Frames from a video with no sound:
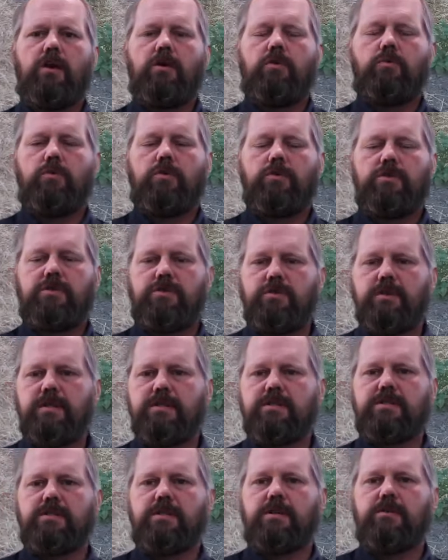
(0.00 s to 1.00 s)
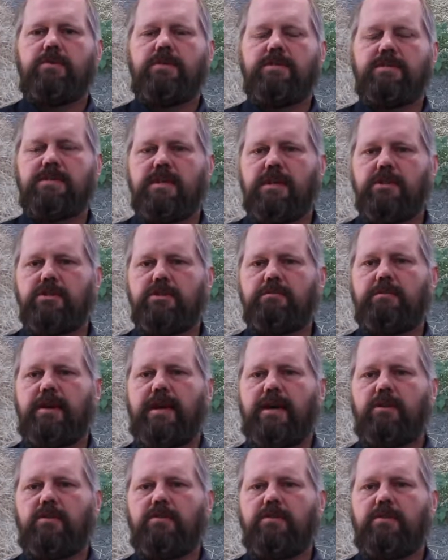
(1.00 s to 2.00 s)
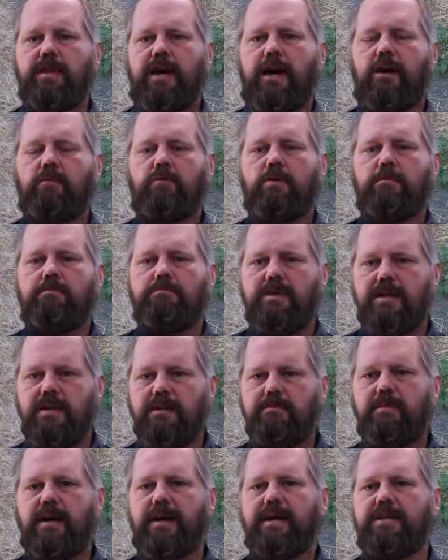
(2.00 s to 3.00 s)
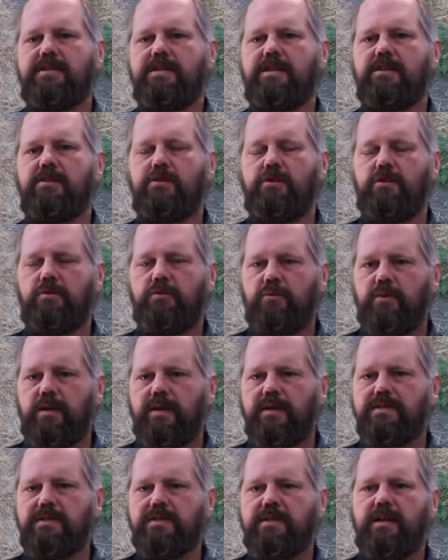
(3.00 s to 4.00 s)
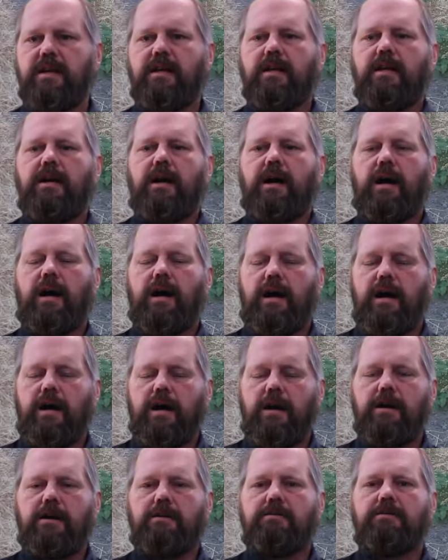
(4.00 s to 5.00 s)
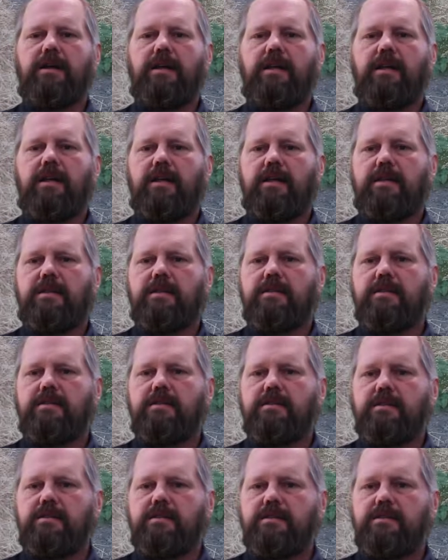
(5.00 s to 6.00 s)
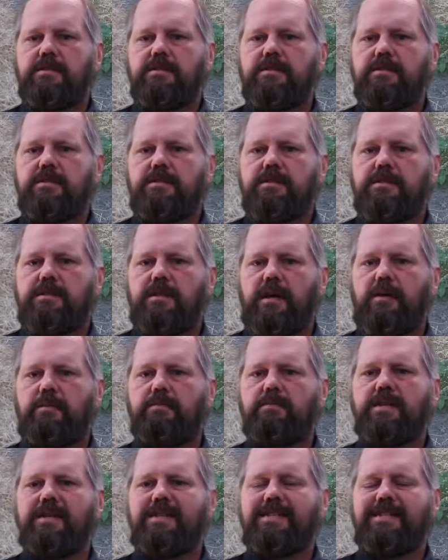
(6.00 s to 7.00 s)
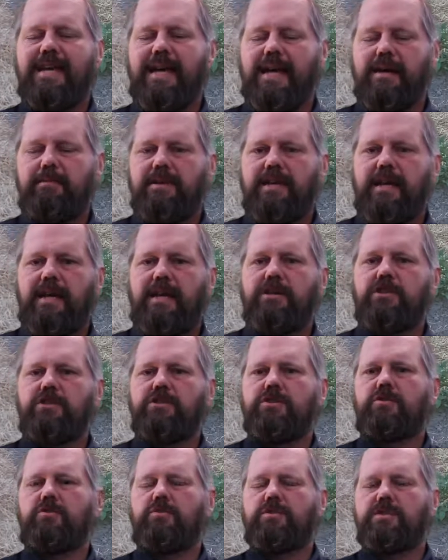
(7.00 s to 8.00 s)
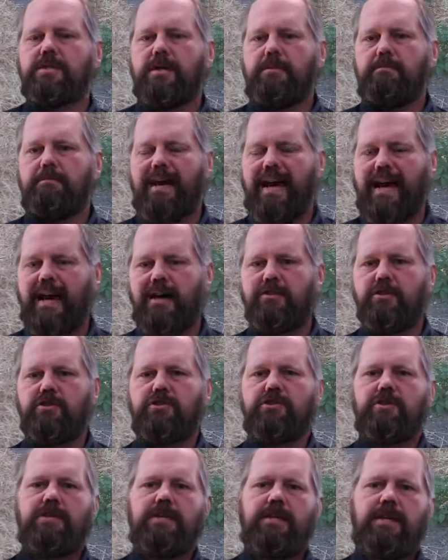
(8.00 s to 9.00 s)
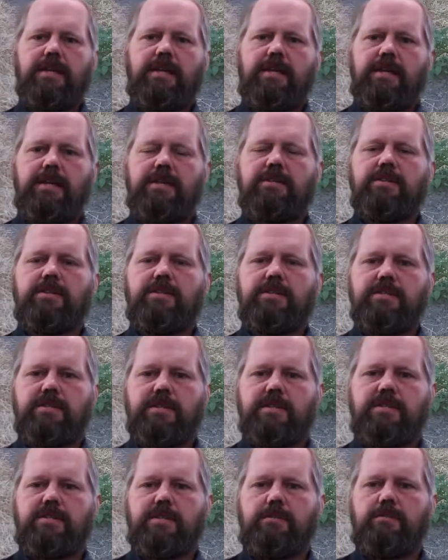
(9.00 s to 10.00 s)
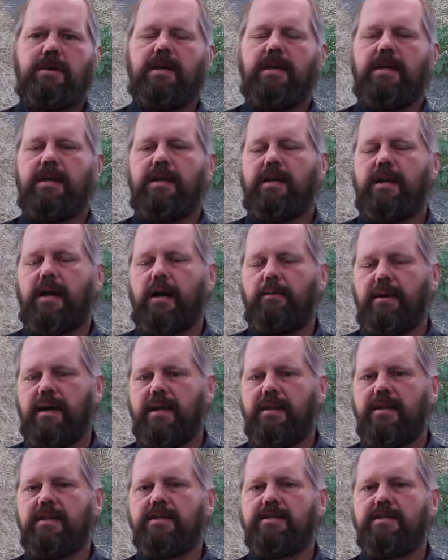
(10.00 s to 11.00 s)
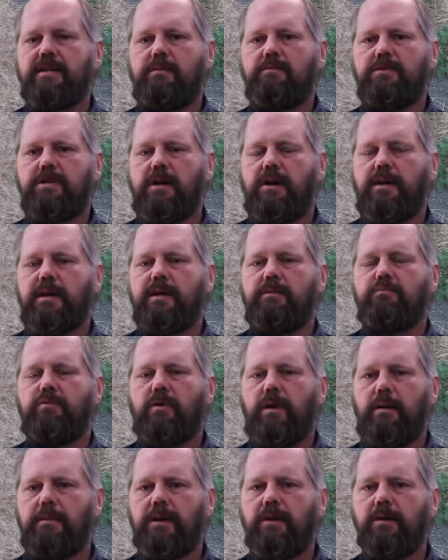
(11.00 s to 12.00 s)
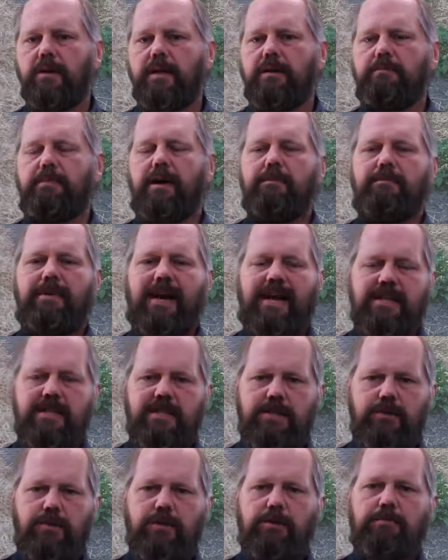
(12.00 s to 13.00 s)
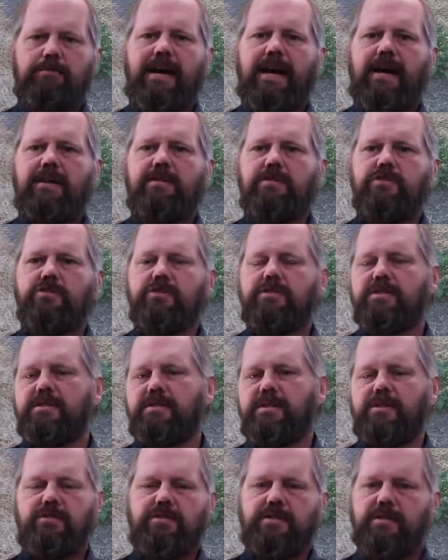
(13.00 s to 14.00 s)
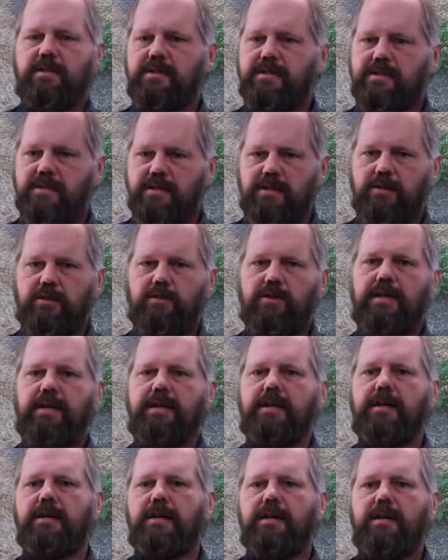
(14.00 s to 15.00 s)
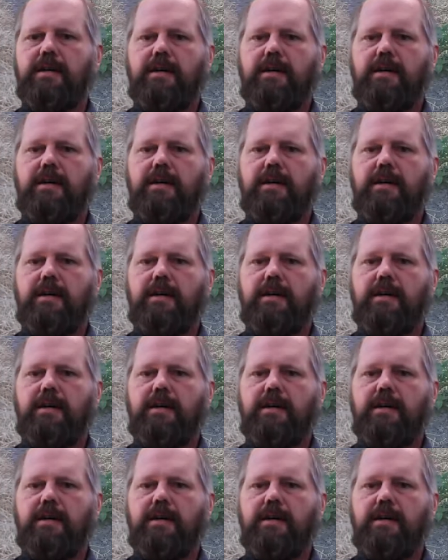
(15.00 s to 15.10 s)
we're doing so in such a manner that we're minimizing the risk of some contamination or some pathogen getting into the system. Now by this I'm talking primarily about bacterial pathogens such as Listeria,